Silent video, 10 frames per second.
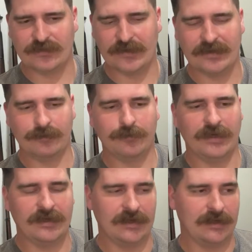with it,
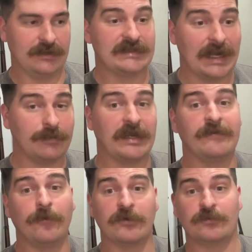but the Type
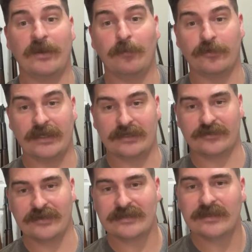94 is way more
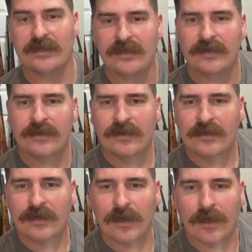dangerous.
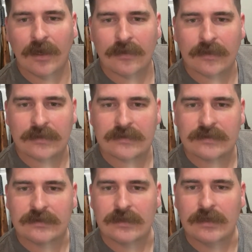Let's
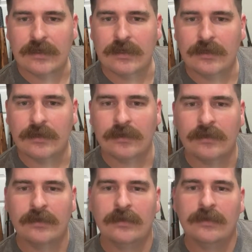see.
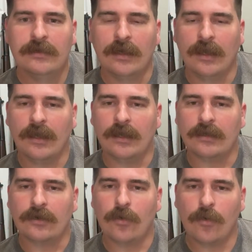
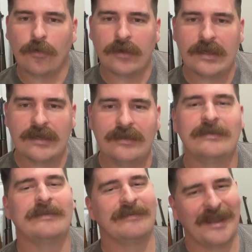Corey,
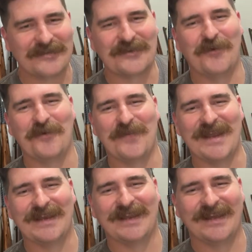how's it going,
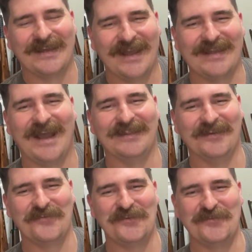man? I
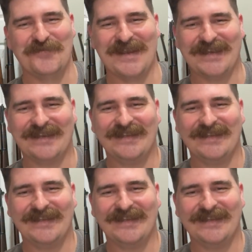love you too, man.